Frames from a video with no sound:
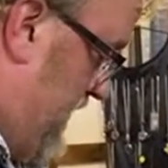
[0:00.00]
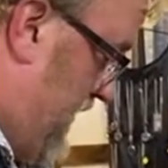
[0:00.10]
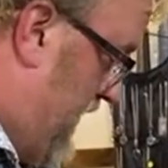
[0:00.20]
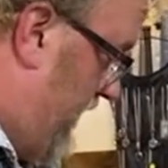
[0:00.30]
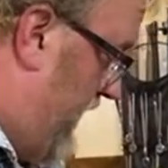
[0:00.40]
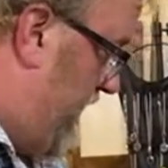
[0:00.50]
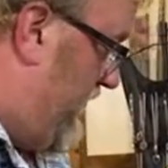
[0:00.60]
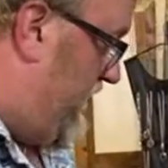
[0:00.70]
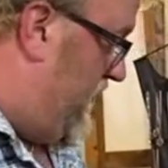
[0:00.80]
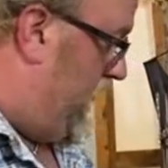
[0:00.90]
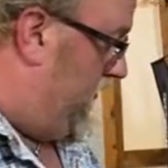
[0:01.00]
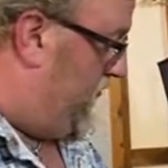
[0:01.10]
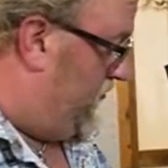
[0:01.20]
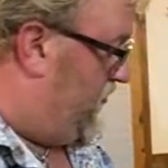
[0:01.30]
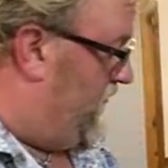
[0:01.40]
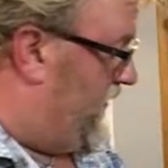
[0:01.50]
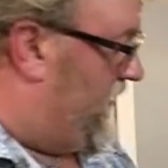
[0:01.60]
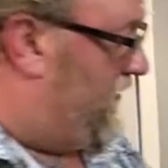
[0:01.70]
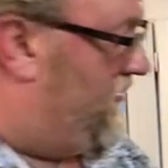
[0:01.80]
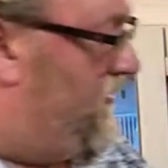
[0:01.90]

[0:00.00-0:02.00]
I have also signed the certificate